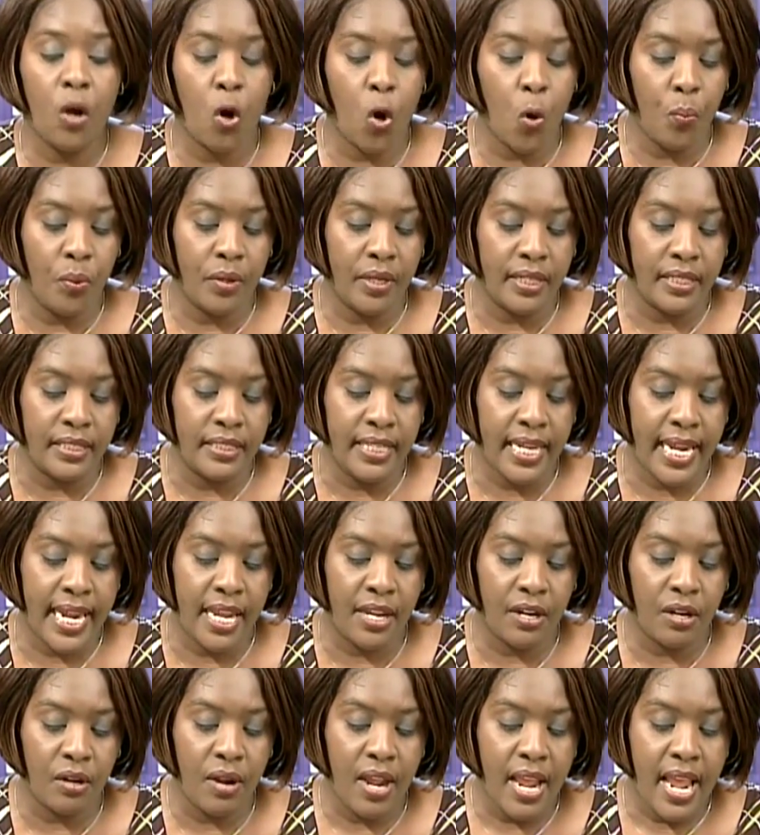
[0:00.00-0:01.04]
open
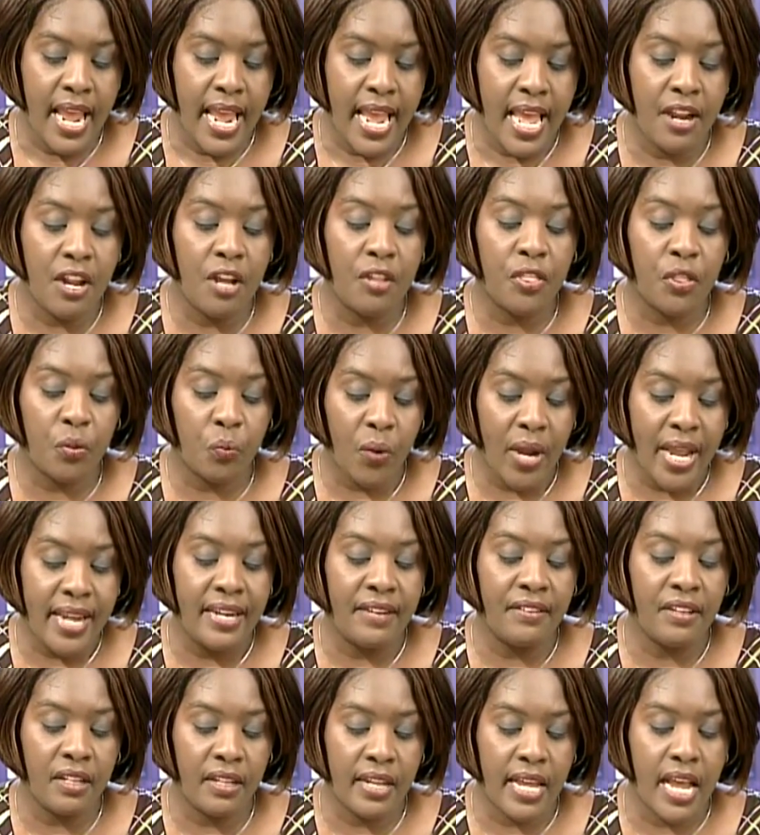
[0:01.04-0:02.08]
container, and threatening
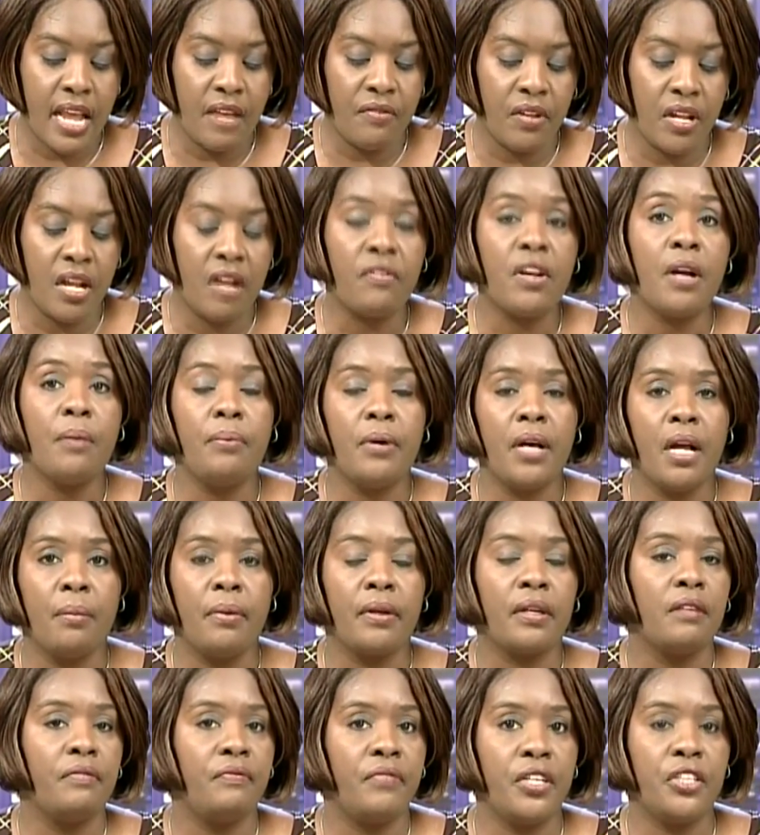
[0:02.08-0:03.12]
the life of a public
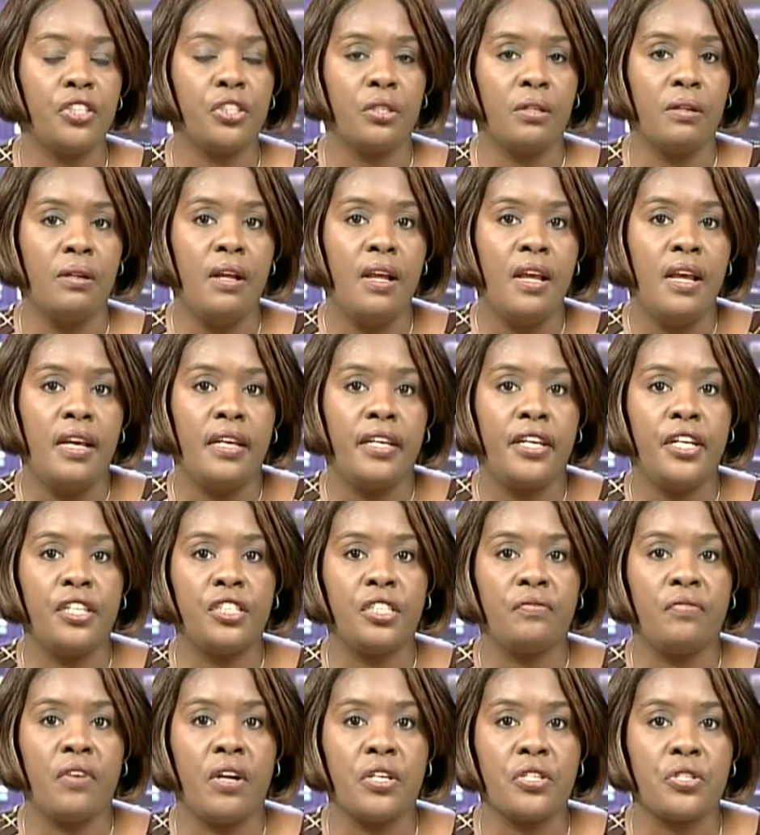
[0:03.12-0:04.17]
official. Keisha
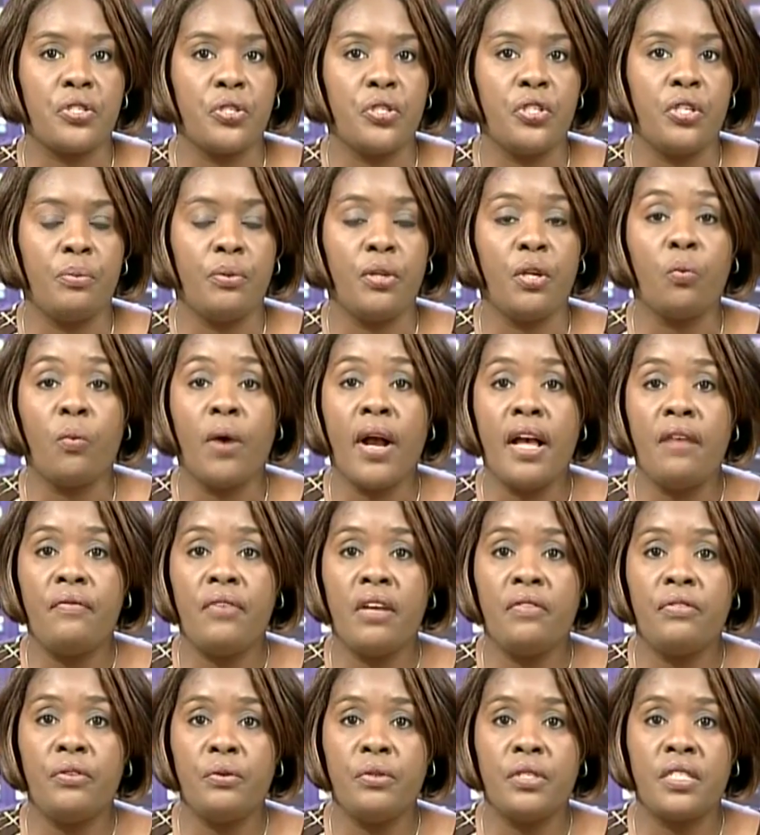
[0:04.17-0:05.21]
Foster,
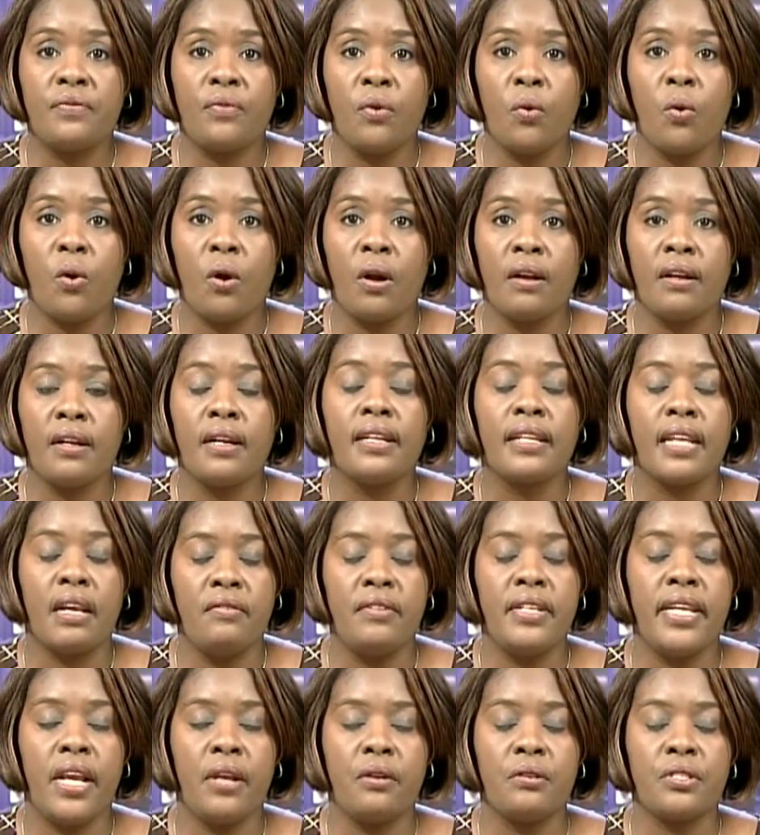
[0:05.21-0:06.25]
WYFF News 4, live in
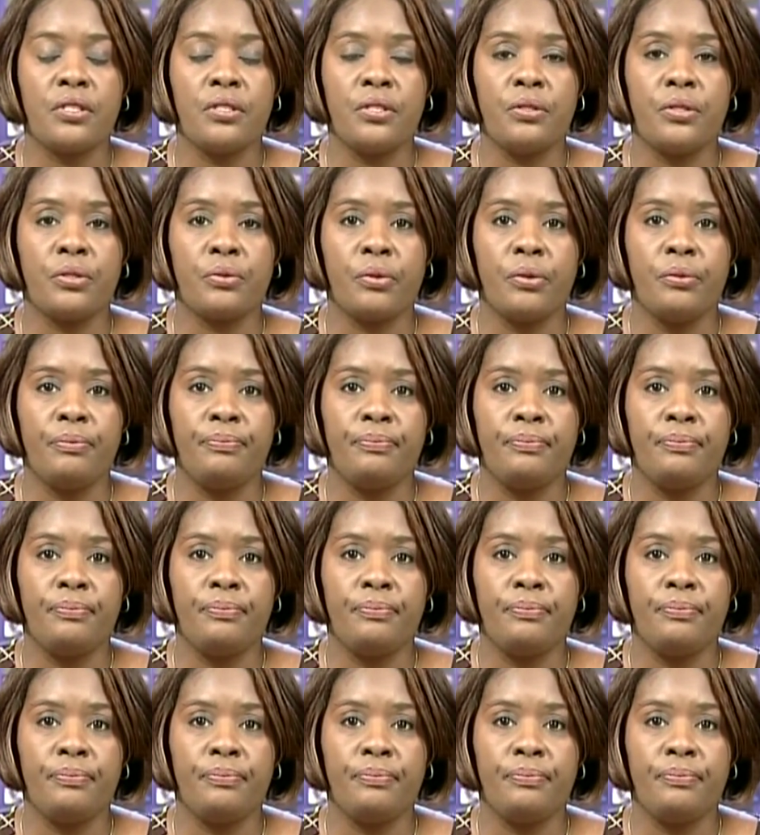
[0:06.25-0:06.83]
the Anderson newsroom.